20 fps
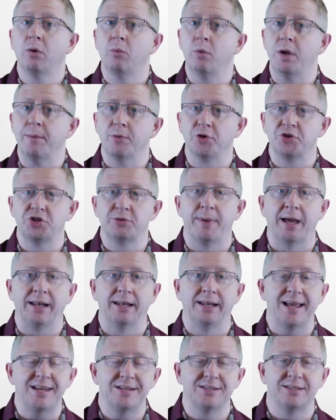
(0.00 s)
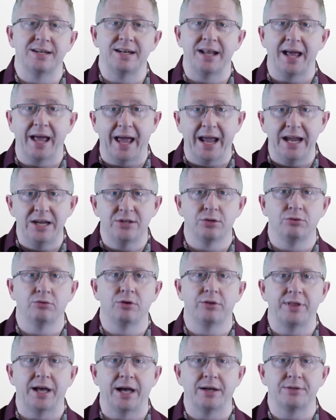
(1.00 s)
We must spend less than
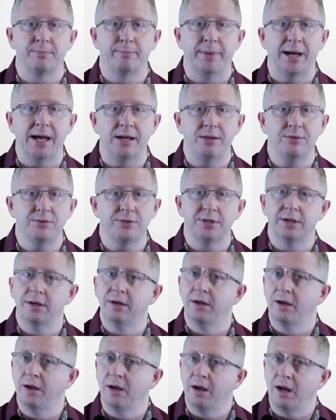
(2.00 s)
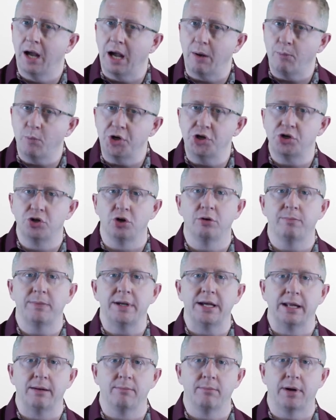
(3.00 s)
£800,000 and we should
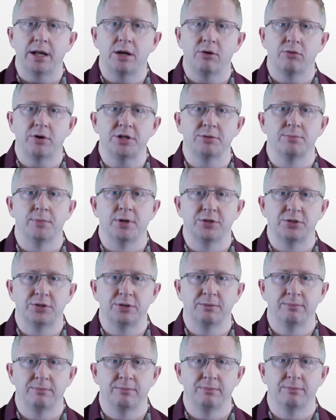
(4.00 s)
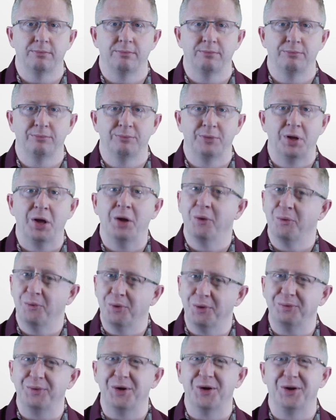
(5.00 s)
be in by Christmas.
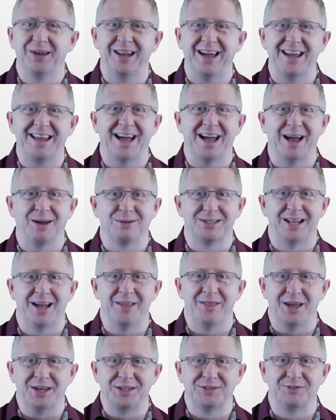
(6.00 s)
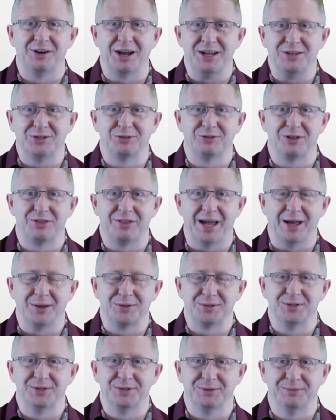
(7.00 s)
Wouldn't we all like a house like this for
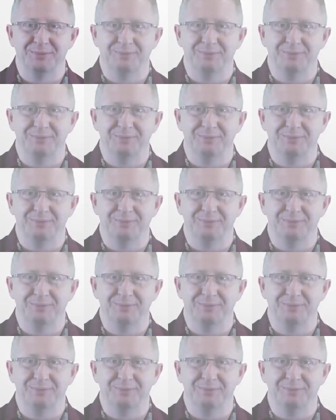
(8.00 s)
800,000?